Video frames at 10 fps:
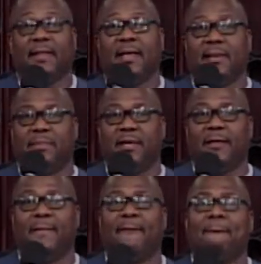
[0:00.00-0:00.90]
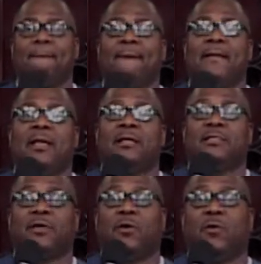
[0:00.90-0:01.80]
Amen.
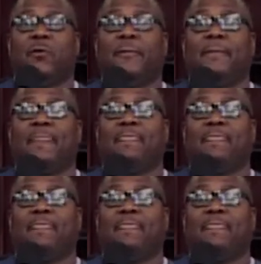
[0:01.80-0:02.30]
So